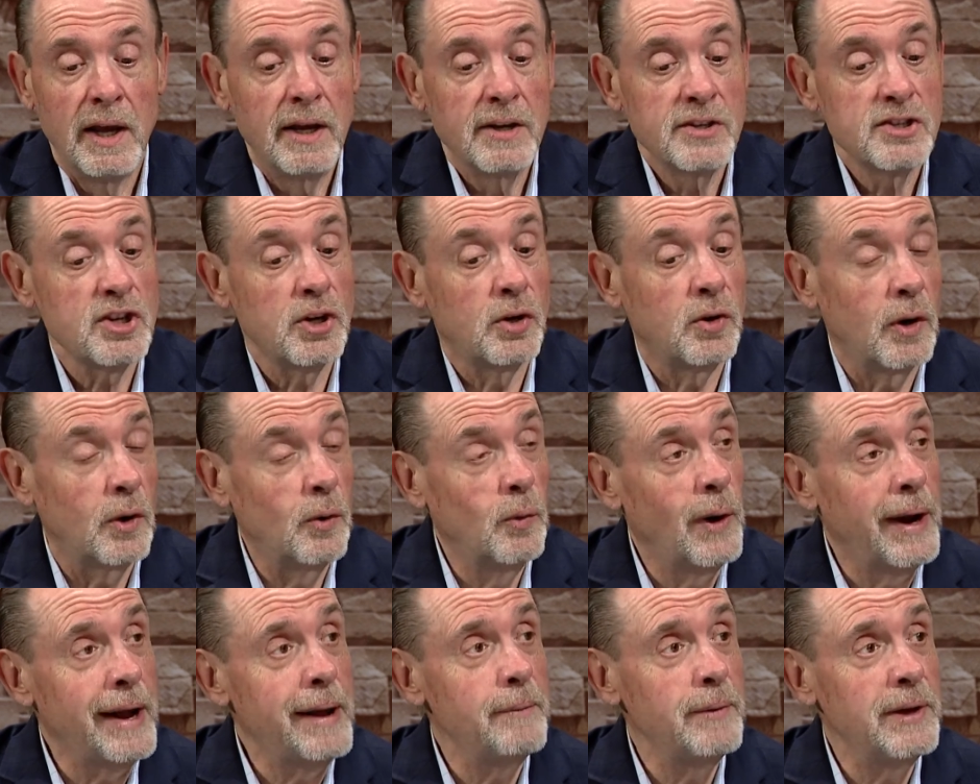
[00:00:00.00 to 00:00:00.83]
So
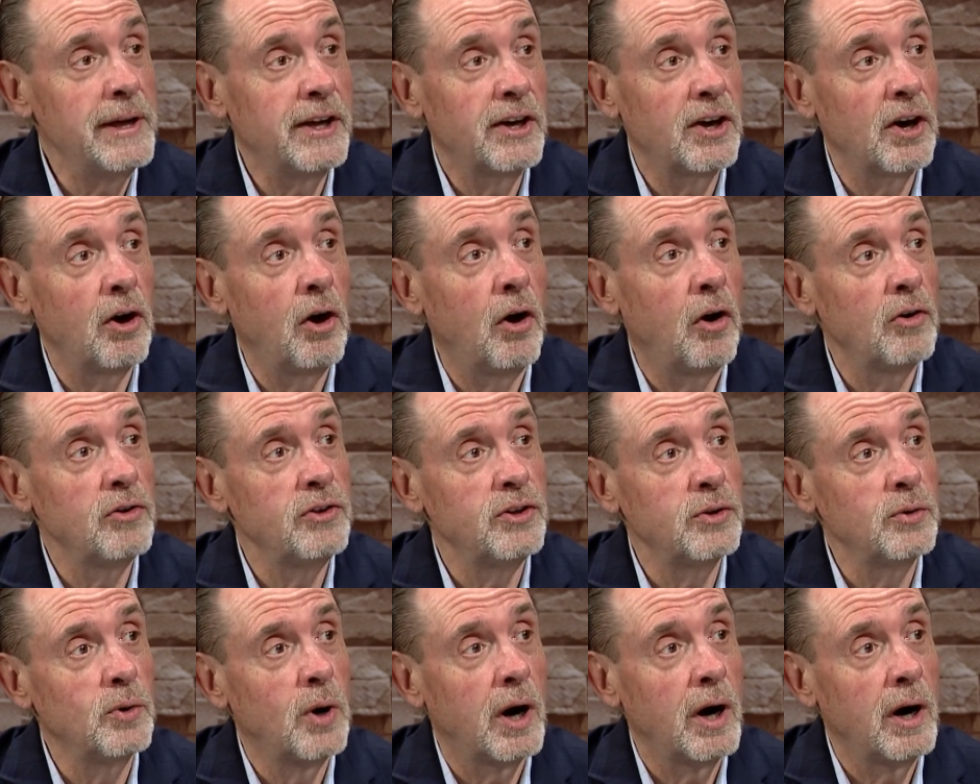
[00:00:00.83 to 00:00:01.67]
away we go.
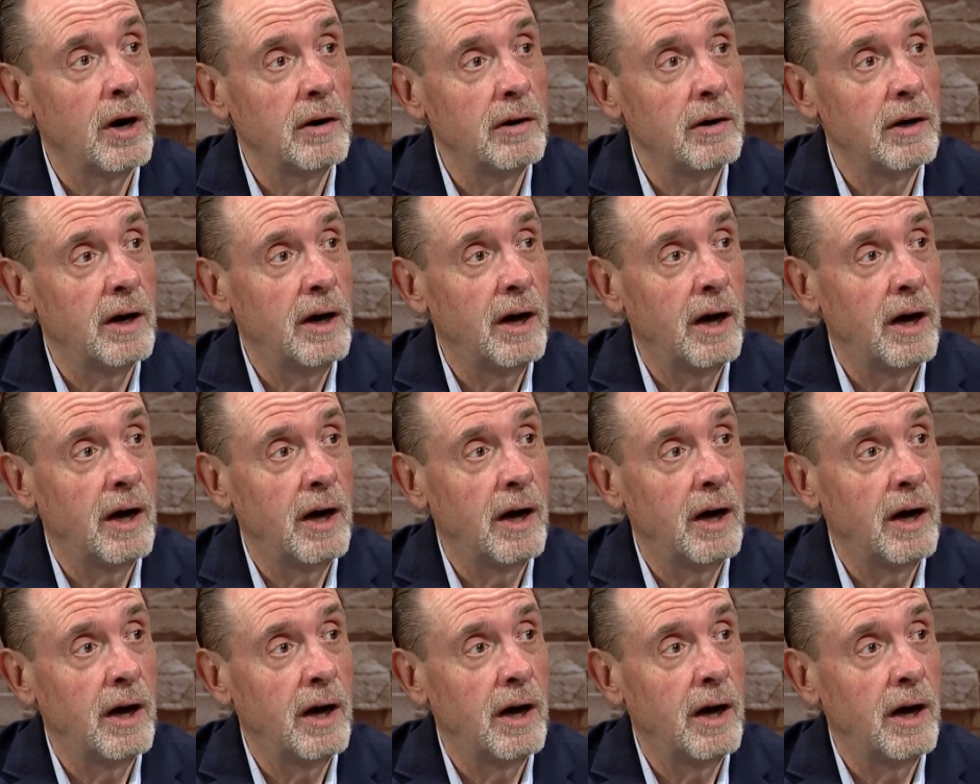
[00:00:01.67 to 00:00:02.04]
You are, uh,